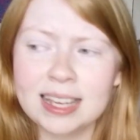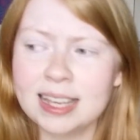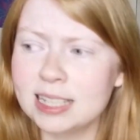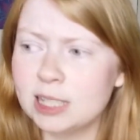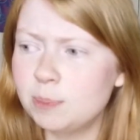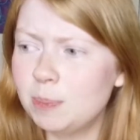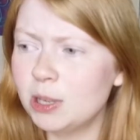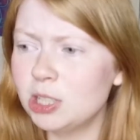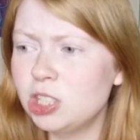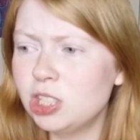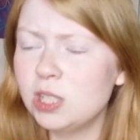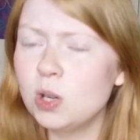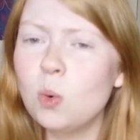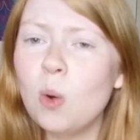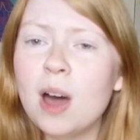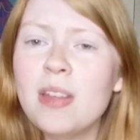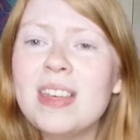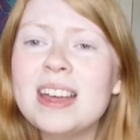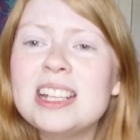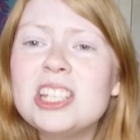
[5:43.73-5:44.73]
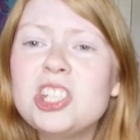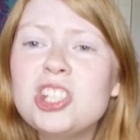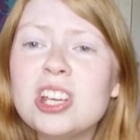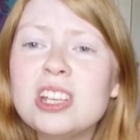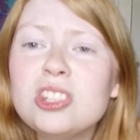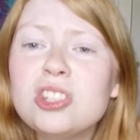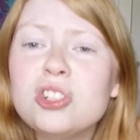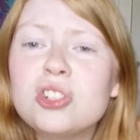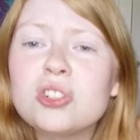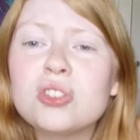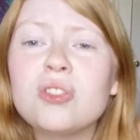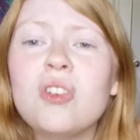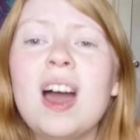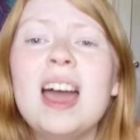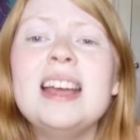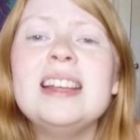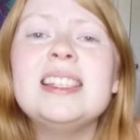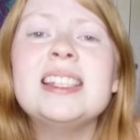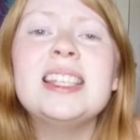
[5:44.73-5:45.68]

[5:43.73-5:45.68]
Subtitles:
especially one that just tried